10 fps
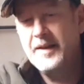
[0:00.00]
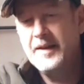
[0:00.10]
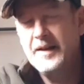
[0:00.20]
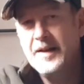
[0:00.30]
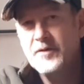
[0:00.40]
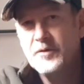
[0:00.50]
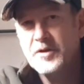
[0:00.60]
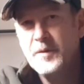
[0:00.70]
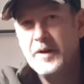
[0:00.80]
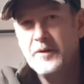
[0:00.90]
11 or
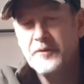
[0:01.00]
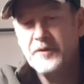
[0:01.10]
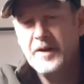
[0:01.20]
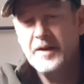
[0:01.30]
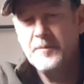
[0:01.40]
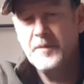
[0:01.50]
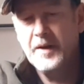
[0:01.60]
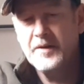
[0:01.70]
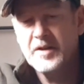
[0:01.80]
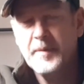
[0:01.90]
12,
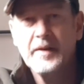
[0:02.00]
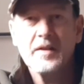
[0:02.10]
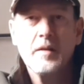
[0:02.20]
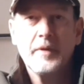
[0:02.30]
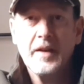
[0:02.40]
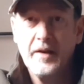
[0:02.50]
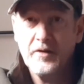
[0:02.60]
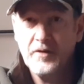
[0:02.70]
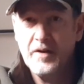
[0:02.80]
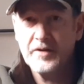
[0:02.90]
and I spent the summer cutting
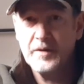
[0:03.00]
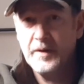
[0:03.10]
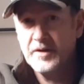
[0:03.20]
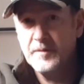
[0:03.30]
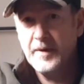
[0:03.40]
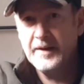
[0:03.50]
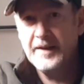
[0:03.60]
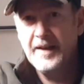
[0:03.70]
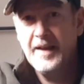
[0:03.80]
grass to earn some money,